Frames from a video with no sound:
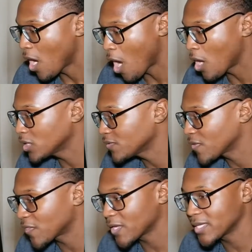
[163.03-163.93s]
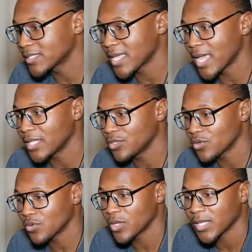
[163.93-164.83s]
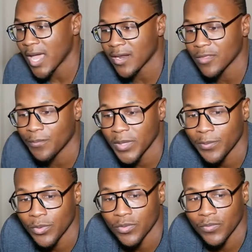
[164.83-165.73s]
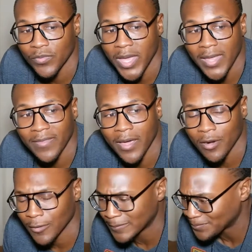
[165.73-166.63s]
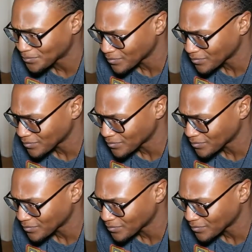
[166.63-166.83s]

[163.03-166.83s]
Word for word: All of the things that, you know, a lot of the people that that are